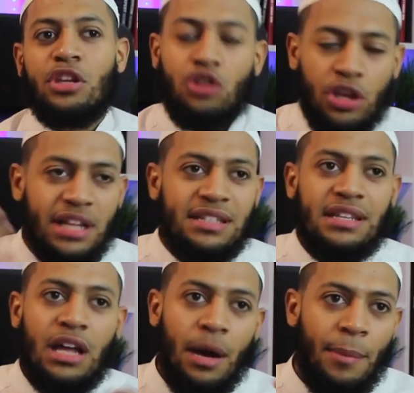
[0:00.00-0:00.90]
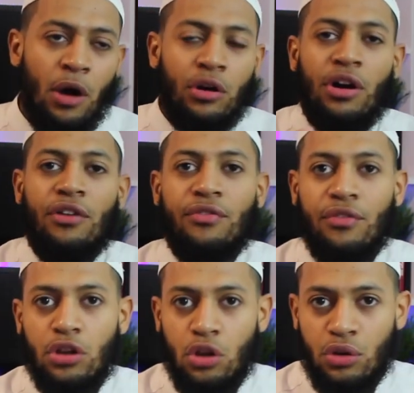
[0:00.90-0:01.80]
So you can see the amount of,
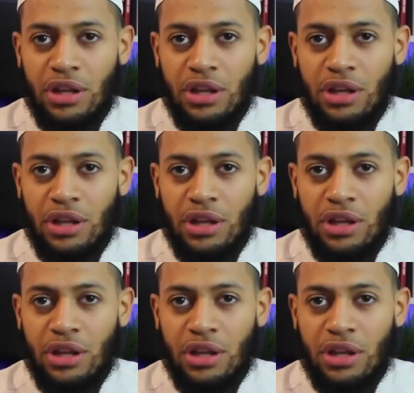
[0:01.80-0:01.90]
you know,